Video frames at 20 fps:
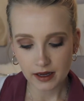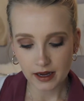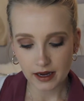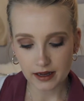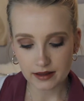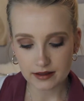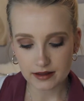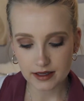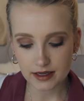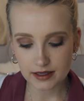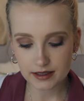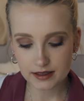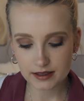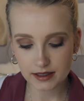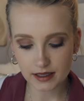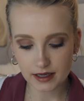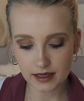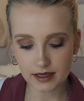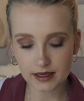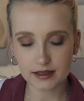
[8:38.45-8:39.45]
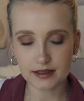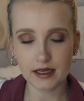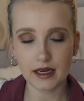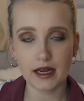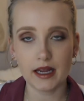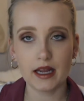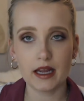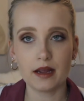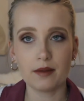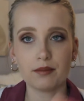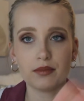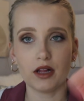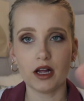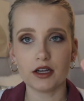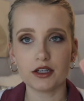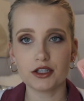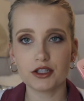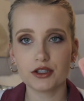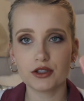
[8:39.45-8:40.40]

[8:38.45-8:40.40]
and this is a blush.